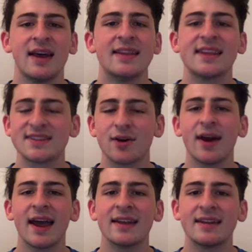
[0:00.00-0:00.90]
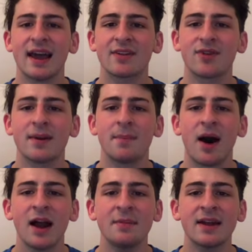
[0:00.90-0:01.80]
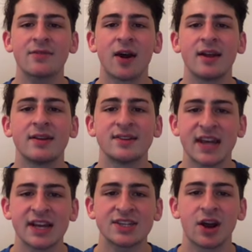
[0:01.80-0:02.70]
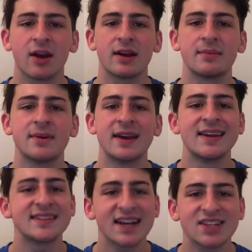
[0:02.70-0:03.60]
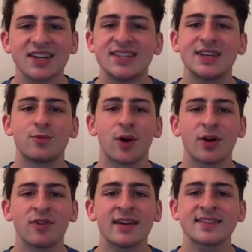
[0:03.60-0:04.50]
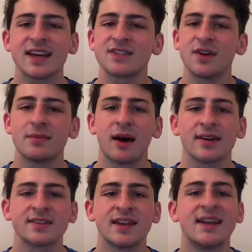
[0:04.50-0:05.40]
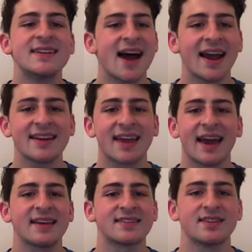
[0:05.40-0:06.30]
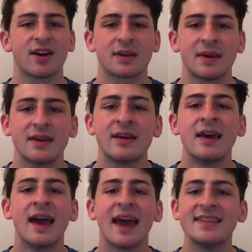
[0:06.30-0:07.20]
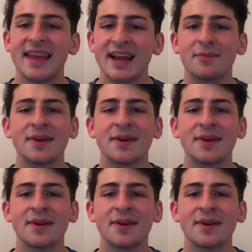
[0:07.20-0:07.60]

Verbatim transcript: Let's go ahead and run podman run-rm-it wernight slash funbox nyancat as an argument. And there we